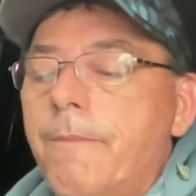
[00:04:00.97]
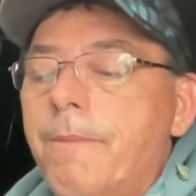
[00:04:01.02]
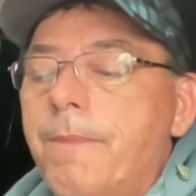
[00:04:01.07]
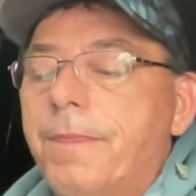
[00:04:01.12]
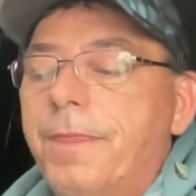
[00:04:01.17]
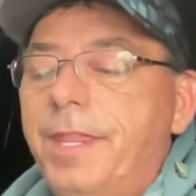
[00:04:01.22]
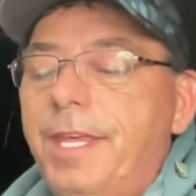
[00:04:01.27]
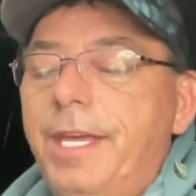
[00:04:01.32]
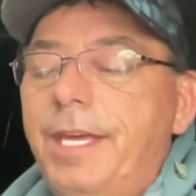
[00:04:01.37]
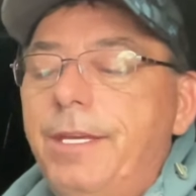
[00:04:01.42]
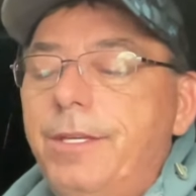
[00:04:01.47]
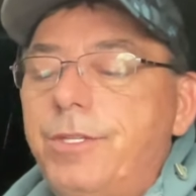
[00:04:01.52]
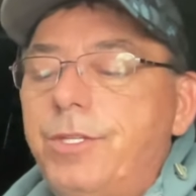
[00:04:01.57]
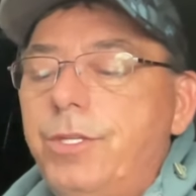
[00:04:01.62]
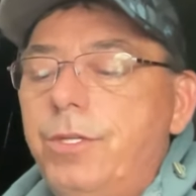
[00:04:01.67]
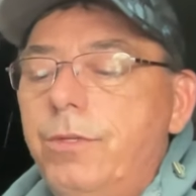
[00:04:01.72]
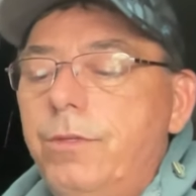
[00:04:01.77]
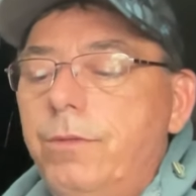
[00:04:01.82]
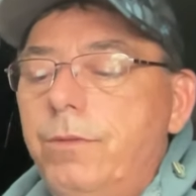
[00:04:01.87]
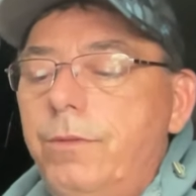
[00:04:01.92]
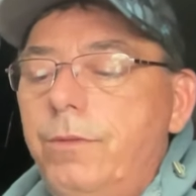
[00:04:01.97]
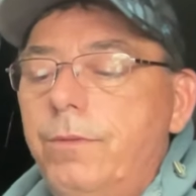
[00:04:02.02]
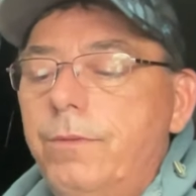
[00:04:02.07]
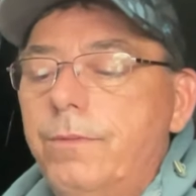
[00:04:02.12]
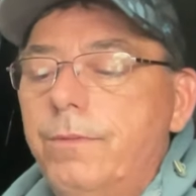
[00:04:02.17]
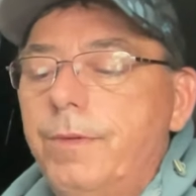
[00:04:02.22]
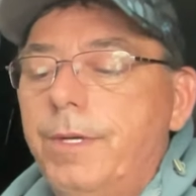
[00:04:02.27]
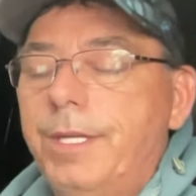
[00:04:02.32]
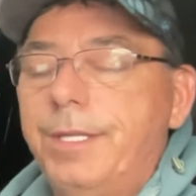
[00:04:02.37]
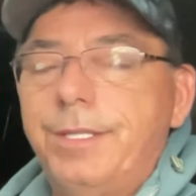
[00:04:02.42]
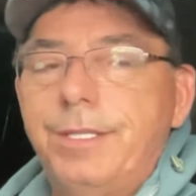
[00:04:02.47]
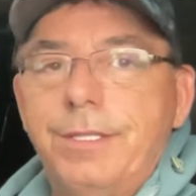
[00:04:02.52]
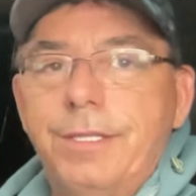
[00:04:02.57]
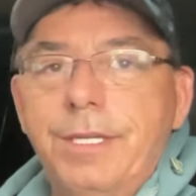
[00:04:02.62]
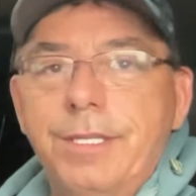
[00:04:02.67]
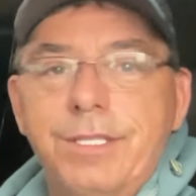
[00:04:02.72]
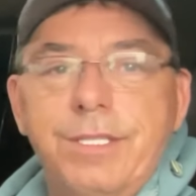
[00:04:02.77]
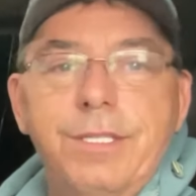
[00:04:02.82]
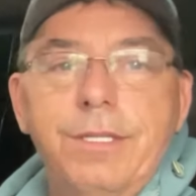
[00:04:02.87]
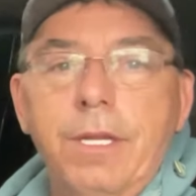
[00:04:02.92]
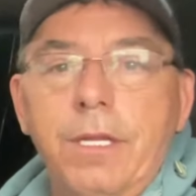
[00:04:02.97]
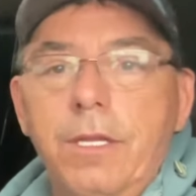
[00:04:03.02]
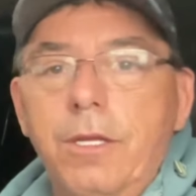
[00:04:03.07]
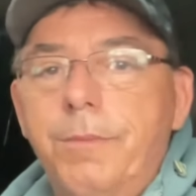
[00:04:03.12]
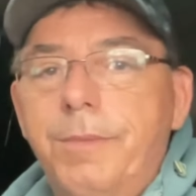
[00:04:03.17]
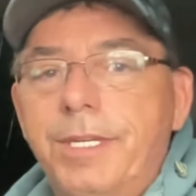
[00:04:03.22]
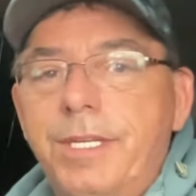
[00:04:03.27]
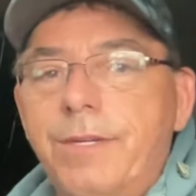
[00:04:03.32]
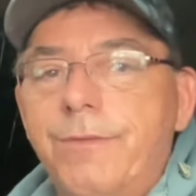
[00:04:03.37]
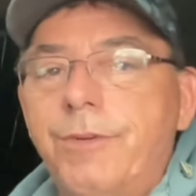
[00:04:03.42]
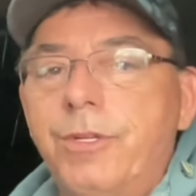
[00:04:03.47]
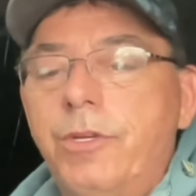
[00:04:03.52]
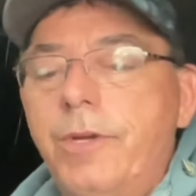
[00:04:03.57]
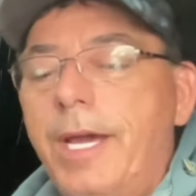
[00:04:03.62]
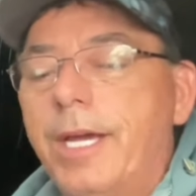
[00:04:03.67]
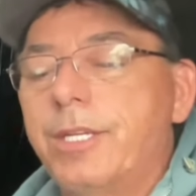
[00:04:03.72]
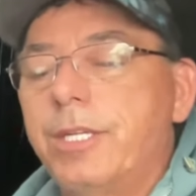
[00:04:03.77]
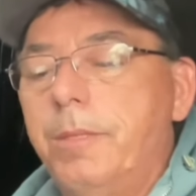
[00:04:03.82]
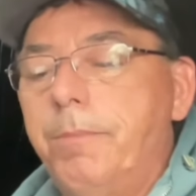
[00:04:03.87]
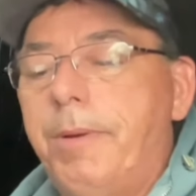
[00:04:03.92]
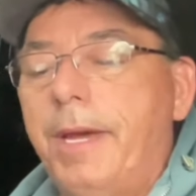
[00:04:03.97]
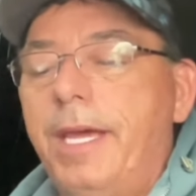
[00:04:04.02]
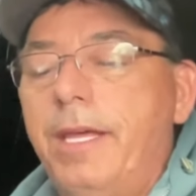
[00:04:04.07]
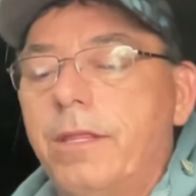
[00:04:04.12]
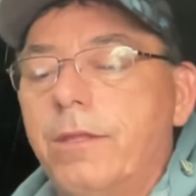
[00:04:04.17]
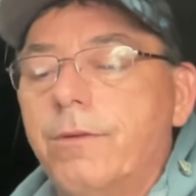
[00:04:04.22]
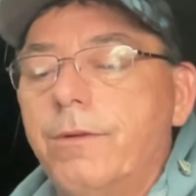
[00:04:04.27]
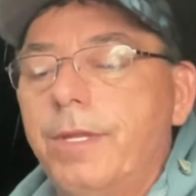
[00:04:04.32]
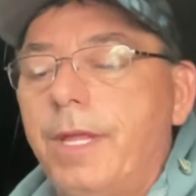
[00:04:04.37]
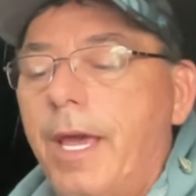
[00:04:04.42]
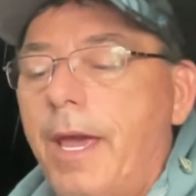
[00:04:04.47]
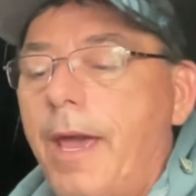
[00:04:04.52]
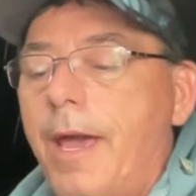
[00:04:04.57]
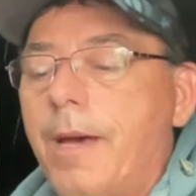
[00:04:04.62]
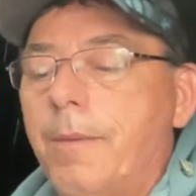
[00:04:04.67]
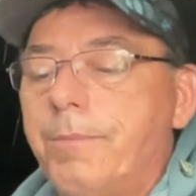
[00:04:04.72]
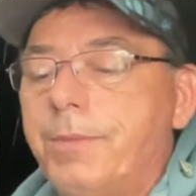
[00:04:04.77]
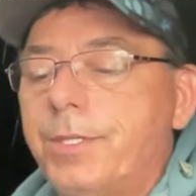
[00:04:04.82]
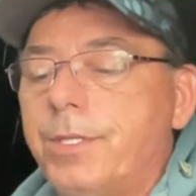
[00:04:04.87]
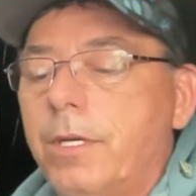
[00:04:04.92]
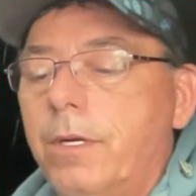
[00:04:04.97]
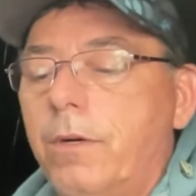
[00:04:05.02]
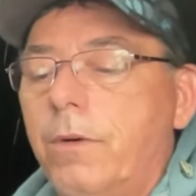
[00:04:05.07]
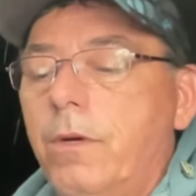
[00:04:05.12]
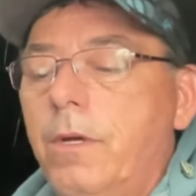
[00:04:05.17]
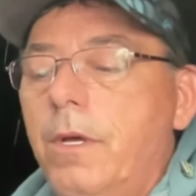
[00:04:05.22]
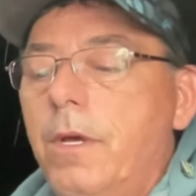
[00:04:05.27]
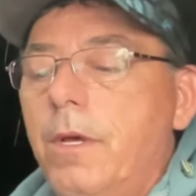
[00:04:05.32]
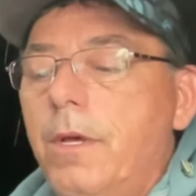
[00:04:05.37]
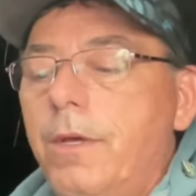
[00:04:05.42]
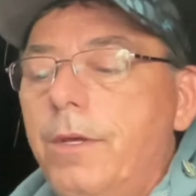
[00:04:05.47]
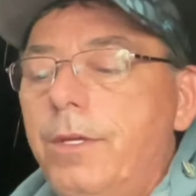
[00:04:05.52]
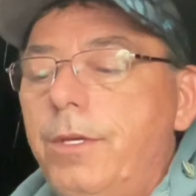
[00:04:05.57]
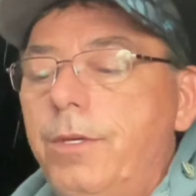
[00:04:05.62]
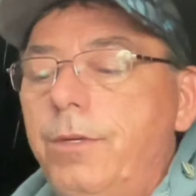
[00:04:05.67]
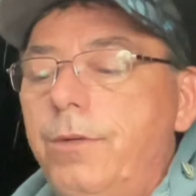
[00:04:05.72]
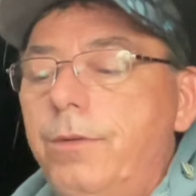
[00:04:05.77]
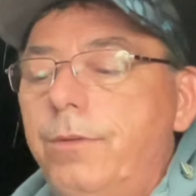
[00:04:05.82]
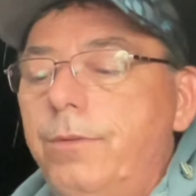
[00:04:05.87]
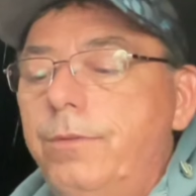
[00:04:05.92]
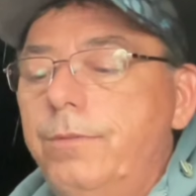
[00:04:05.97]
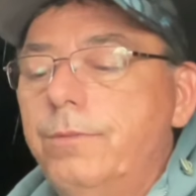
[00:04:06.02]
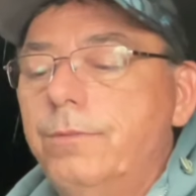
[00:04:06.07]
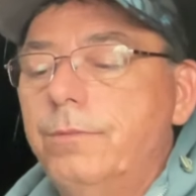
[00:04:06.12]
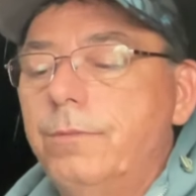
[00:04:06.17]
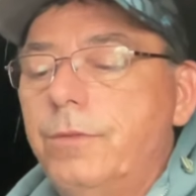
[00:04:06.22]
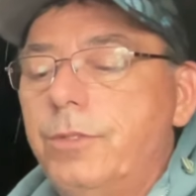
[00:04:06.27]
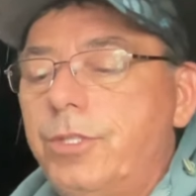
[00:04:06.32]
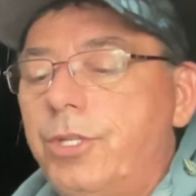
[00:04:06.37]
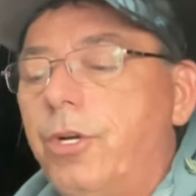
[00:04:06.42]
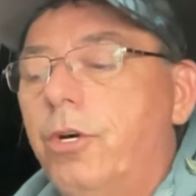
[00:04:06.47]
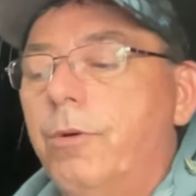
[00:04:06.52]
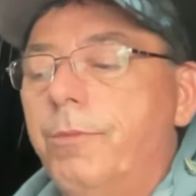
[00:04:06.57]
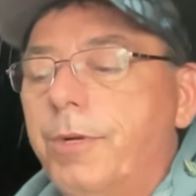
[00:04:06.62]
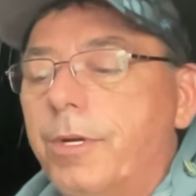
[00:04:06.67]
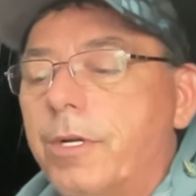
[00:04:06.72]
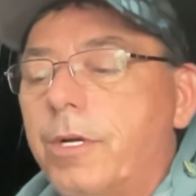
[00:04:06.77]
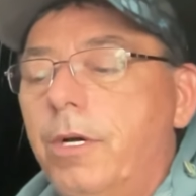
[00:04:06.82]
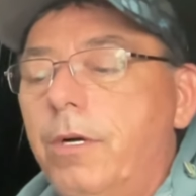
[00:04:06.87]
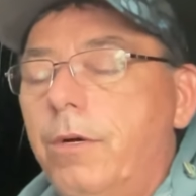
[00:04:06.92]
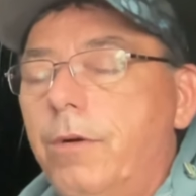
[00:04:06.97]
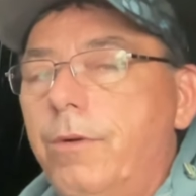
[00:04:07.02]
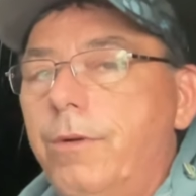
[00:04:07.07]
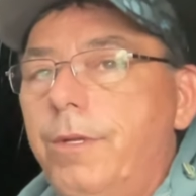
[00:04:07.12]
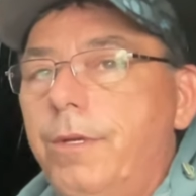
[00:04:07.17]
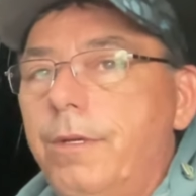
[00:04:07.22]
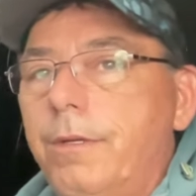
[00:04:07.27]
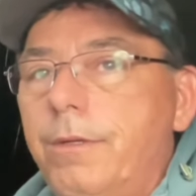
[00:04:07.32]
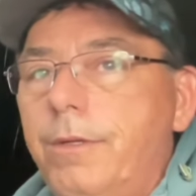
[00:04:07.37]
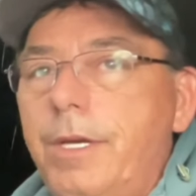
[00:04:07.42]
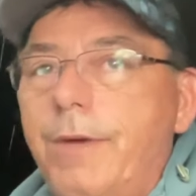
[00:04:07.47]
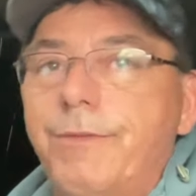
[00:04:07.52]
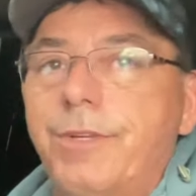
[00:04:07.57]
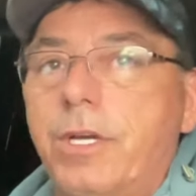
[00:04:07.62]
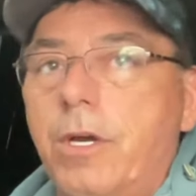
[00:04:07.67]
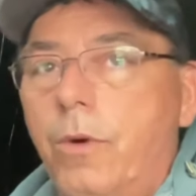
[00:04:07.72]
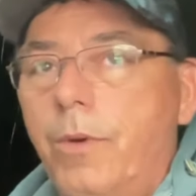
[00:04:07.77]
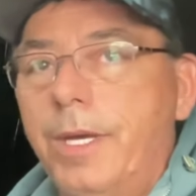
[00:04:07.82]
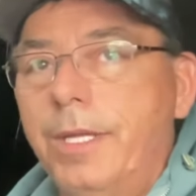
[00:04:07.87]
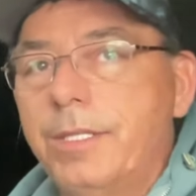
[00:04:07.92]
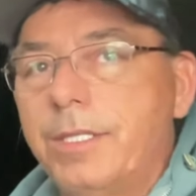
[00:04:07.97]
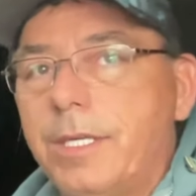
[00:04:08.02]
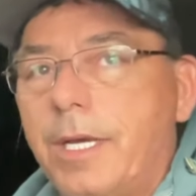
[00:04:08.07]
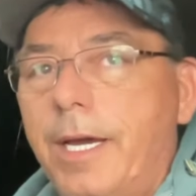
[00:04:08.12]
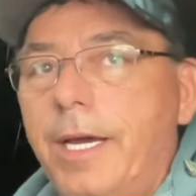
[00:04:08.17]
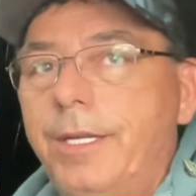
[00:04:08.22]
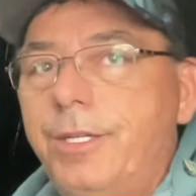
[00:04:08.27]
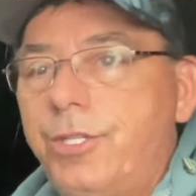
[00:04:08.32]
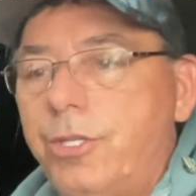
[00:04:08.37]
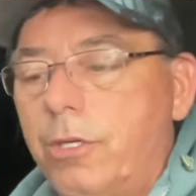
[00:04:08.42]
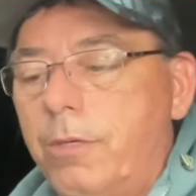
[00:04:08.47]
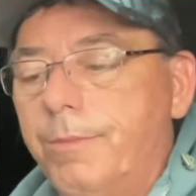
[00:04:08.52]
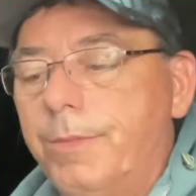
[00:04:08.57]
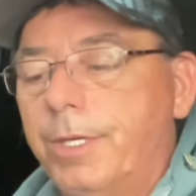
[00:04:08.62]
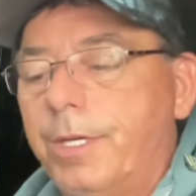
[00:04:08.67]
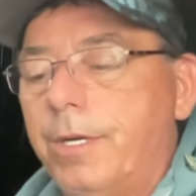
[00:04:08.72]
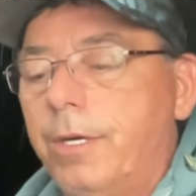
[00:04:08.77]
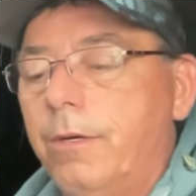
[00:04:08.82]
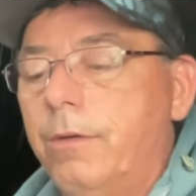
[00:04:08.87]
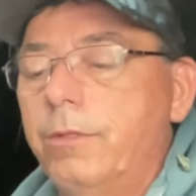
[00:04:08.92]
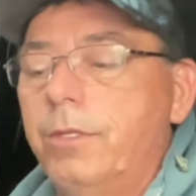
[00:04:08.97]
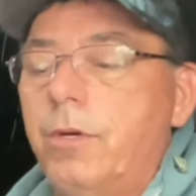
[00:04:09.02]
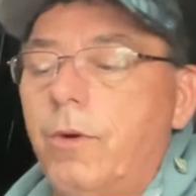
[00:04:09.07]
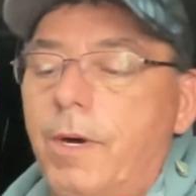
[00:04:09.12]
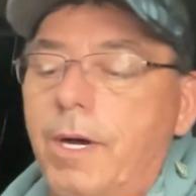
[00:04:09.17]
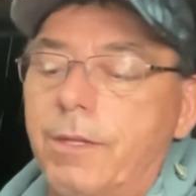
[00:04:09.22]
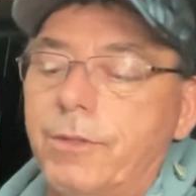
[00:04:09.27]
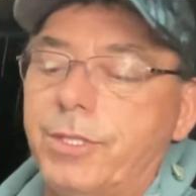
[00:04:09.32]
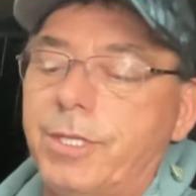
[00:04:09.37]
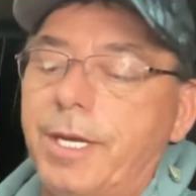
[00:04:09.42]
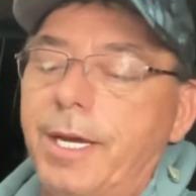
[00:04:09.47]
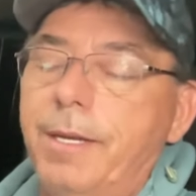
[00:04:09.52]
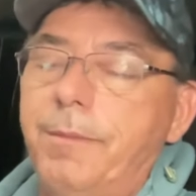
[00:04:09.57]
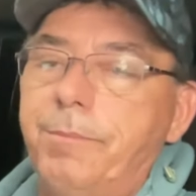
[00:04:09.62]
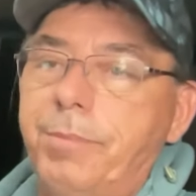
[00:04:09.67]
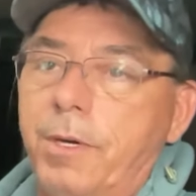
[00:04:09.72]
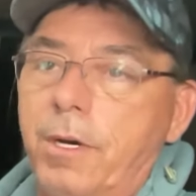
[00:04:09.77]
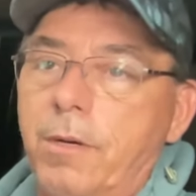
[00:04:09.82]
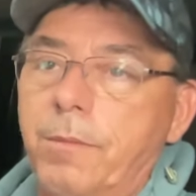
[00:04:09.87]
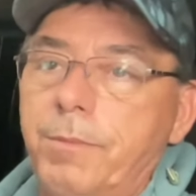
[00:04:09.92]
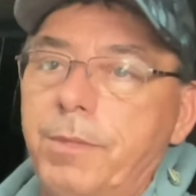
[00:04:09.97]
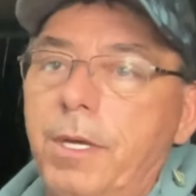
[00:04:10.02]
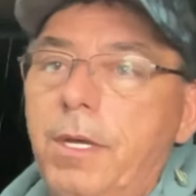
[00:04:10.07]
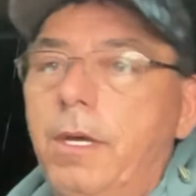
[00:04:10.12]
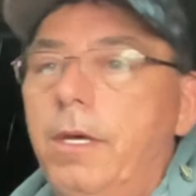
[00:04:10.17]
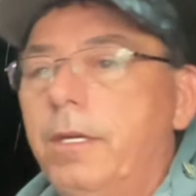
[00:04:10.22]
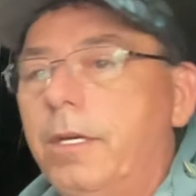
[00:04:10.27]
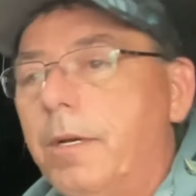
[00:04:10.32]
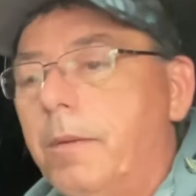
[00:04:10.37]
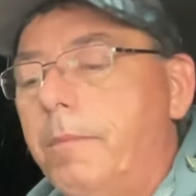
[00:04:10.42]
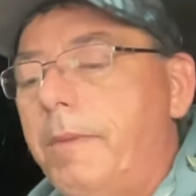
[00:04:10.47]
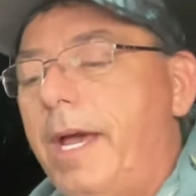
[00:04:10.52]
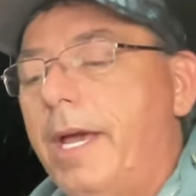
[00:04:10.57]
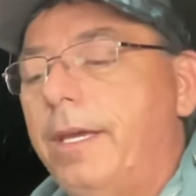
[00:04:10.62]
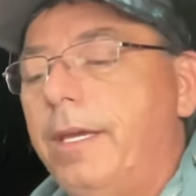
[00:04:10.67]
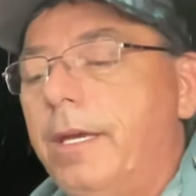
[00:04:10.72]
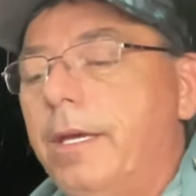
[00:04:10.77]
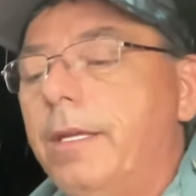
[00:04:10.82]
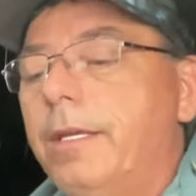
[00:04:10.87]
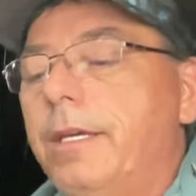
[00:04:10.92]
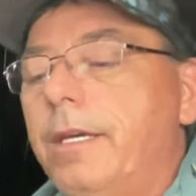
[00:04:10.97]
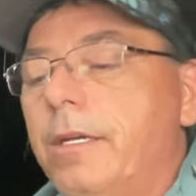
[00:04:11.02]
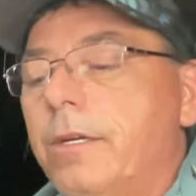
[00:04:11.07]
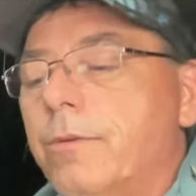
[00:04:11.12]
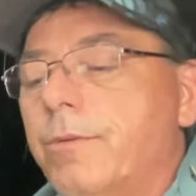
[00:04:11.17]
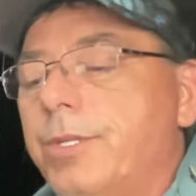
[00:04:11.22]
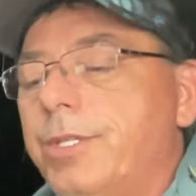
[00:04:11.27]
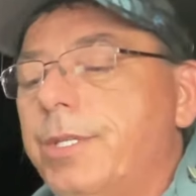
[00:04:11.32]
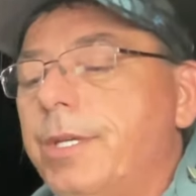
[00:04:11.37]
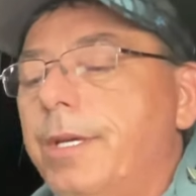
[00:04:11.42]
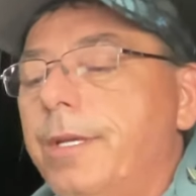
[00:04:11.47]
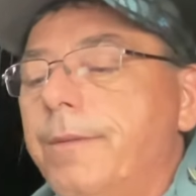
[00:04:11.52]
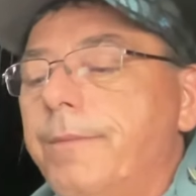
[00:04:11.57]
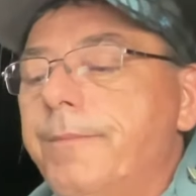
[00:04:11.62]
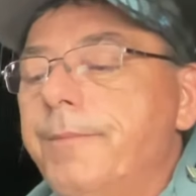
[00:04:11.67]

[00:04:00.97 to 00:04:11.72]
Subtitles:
These, it's a little bit different. You actually pay through the app, so you show them your code. You have to go inside, show them the code, go outside, pump, come back in and get your receipt.